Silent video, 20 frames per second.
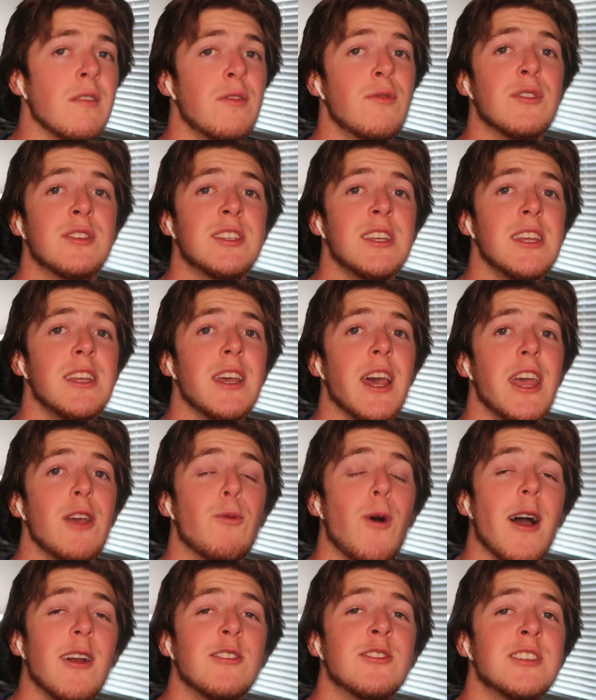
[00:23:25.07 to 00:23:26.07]
if you want to see a
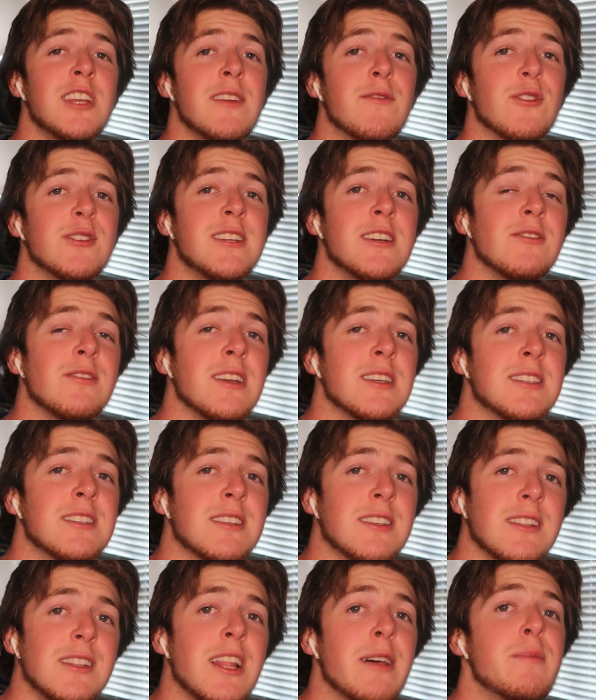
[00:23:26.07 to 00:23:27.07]
wide receiver tier
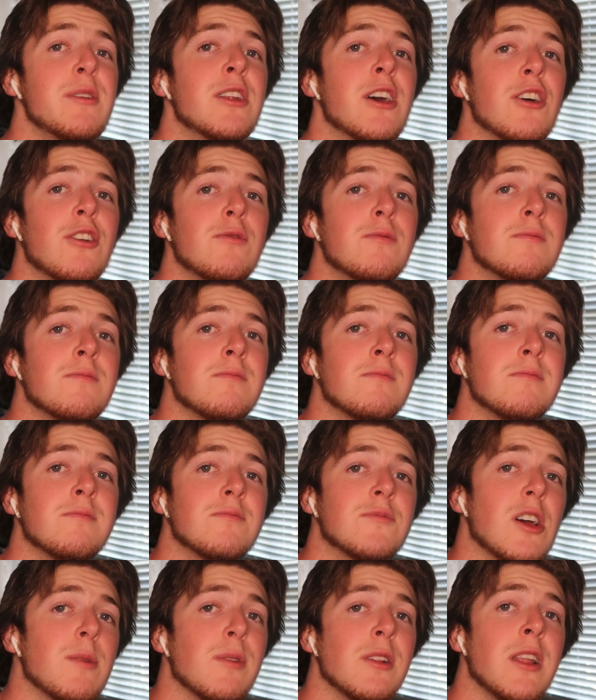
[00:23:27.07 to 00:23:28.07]
list, let me know.
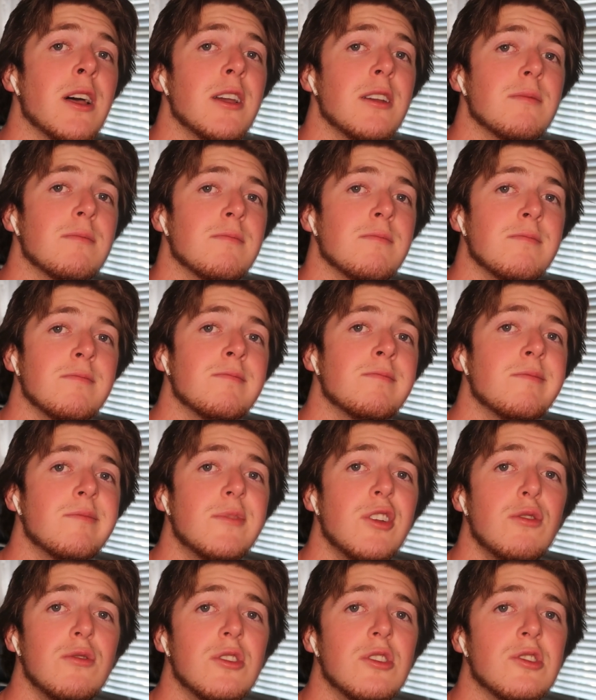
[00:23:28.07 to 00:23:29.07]
Drop a like.
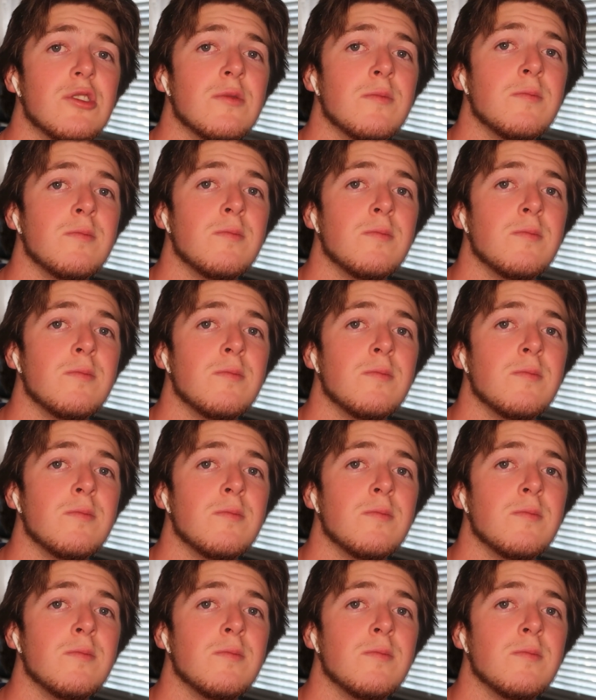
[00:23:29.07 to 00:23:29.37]
Deuces.